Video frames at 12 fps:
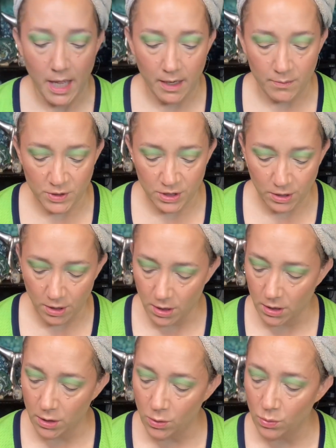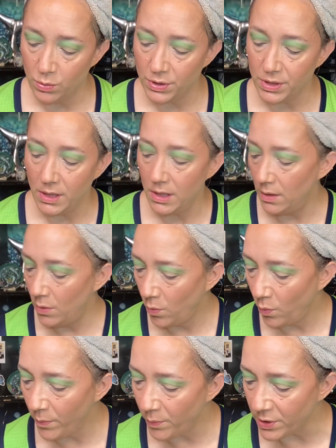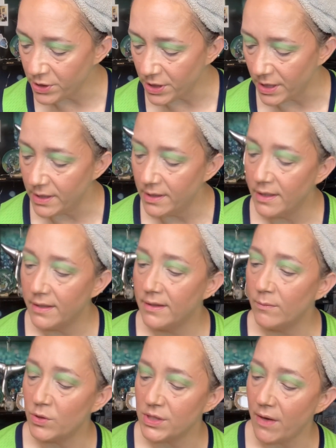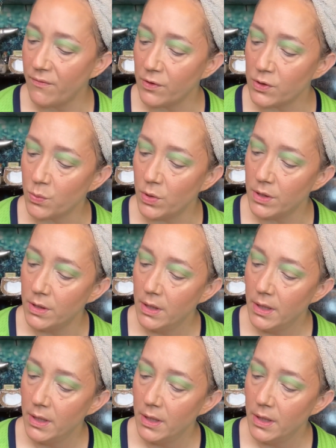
And I'm just going to use the, what brush did, was that first one?